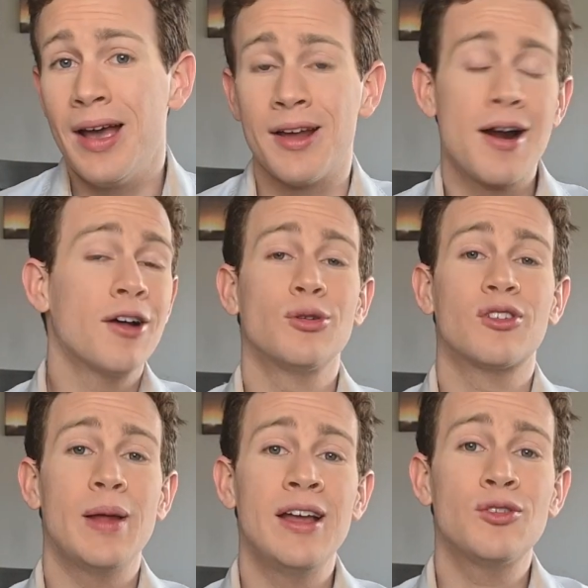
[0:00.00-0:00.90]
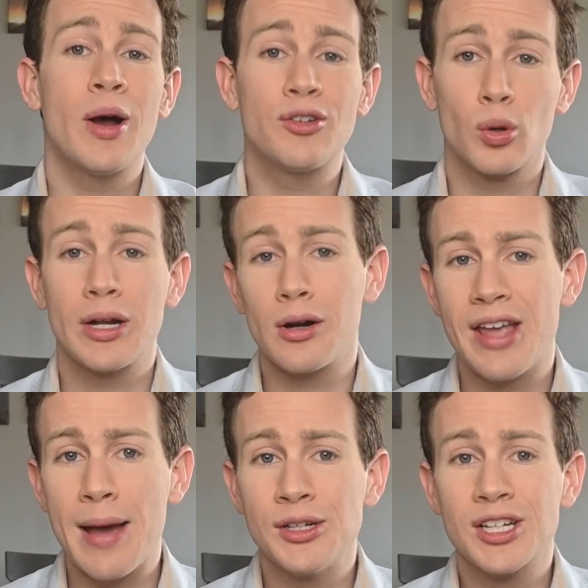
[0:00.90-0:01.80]
It also explains why tornado
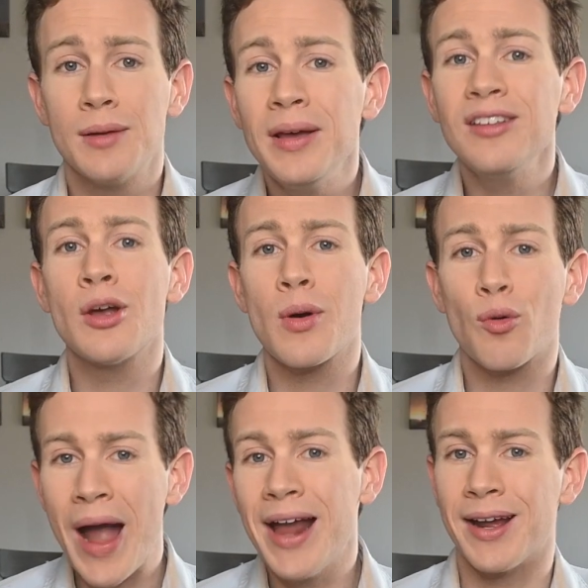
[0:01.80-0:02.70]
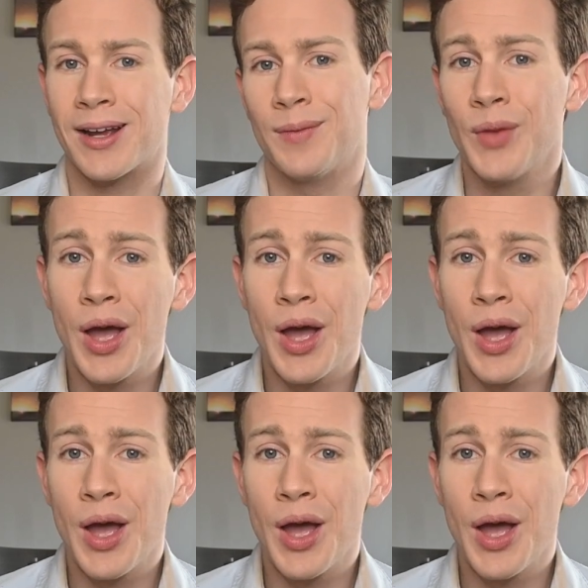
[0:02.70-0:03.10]
damage can be so erratic.